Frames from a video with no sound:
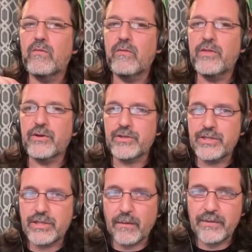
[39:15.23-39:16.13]
there's
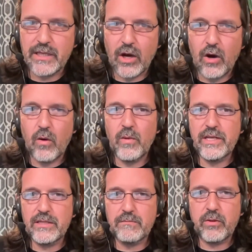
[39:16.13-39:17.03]
something
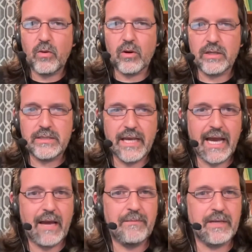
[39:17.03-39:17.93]
always important
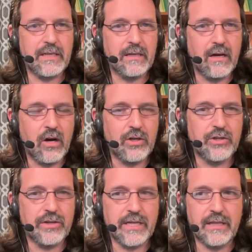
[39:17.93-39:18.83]
happening
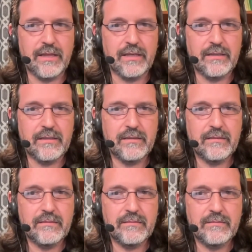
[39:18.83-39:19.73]
underneath it.
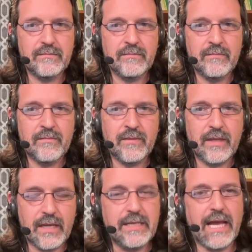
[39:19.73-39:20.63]

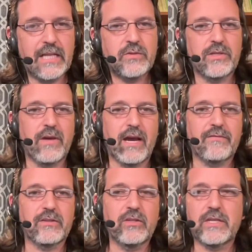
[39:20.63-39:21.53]
And that's what you have
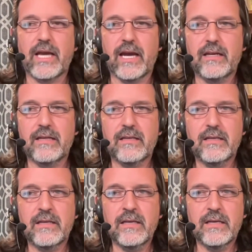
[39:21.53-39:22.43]
to look at,
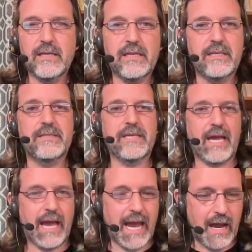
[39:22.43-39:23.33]
is
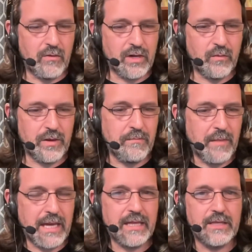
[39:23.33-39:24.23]
how can we
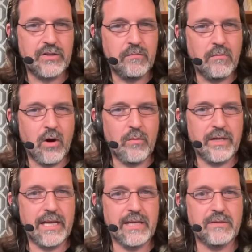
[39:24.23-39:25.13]
make this
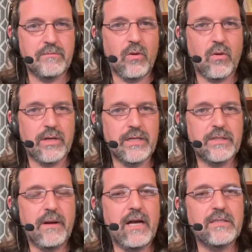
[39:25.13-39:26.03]
moment as important as
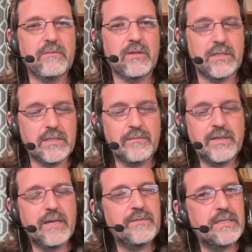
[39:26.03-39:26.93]
possible? And
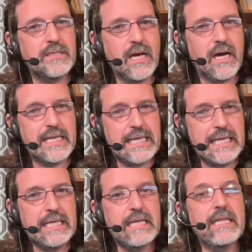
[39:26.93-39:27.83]
sometimes it's not
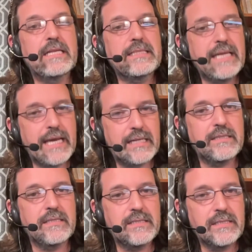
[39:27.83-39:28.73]
in the
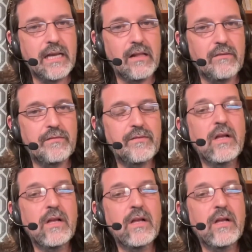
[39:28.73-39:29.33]
text itself,